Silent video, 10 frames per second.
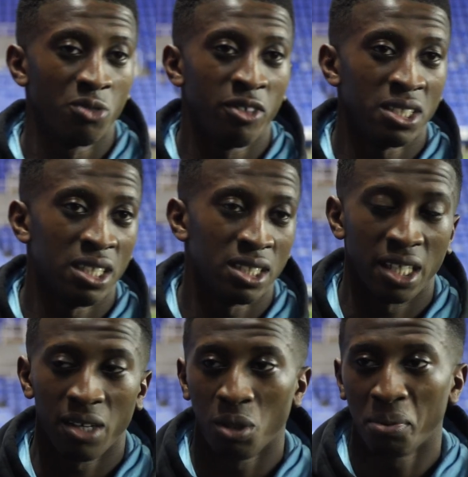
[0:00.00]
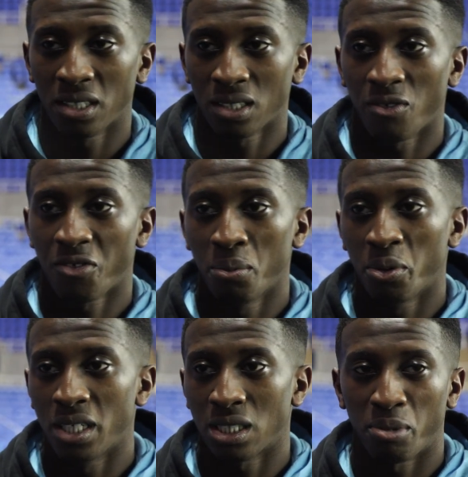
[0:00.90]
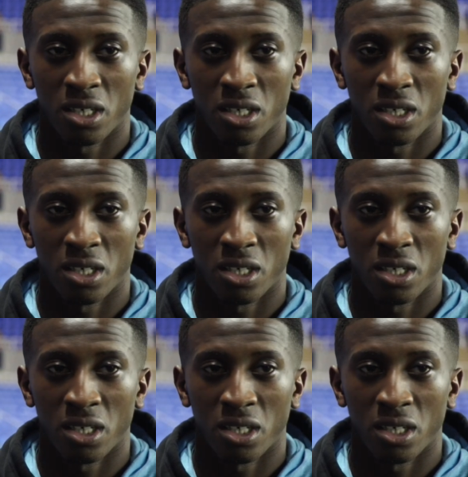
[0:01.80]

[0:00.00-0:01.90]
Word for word: obviously, today we picked up three points,